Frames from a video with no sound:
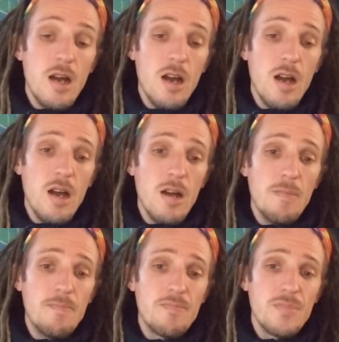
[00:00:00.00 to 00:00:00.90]

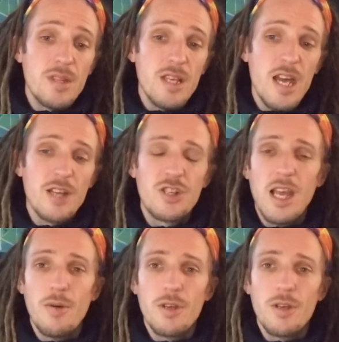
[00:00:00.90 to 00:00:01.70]
Yeah, see how it